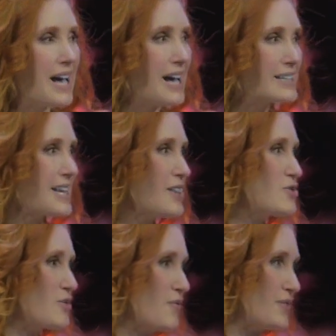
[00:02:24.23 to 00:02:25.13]

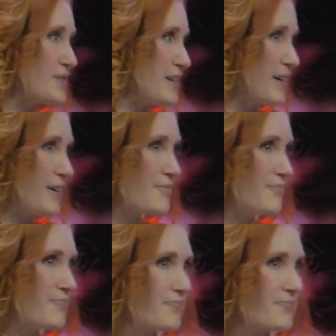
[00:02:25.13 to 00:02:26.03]
Attention fatigue.
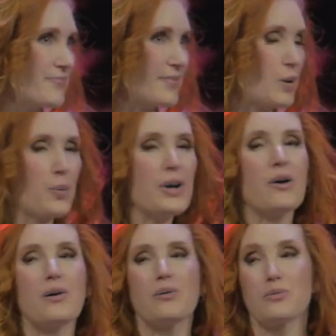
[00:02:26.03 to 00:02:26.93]
We
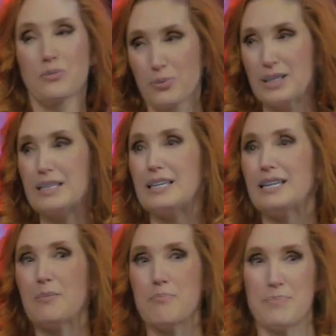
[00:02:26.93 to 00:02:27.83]
are
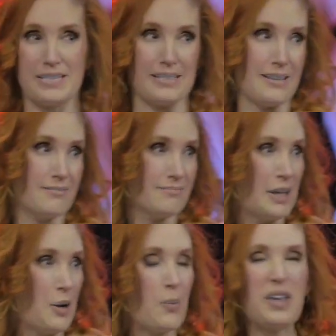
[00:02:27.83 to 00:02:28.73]
really busy.
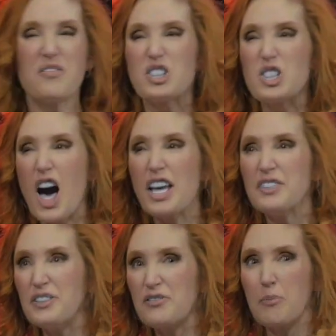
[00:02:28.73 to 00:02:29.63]
We have a lot
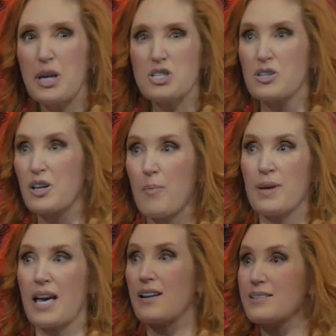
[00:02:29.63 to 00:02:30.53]
of information
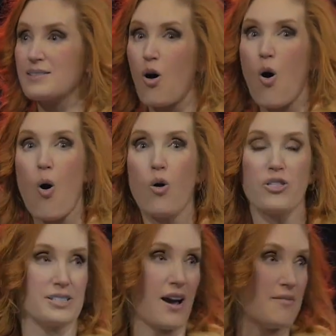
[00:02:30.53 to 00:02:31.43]
coming at us all
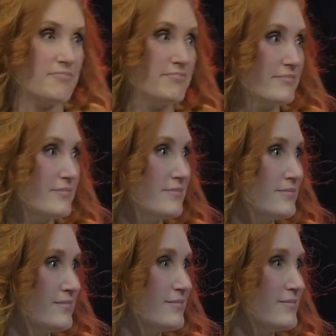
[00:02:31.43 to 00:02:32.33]
the time.
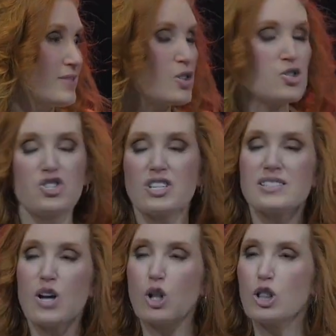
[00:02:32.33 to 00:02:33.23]
There's
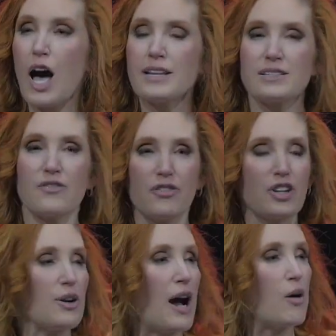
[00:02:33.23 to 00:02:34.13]
just a lot to
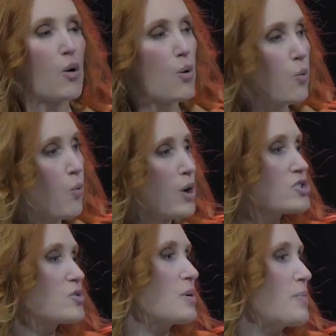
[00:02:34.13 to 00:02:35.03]
figure out. What
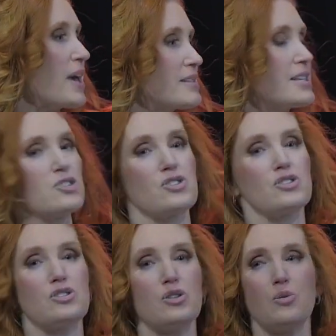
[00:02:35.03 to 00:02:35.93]
should we pay attention
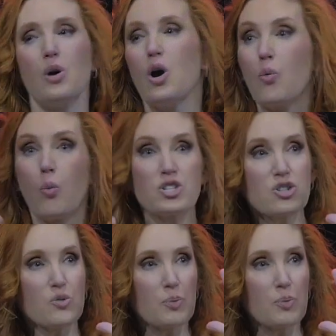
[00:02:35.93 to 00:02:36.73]
to? What should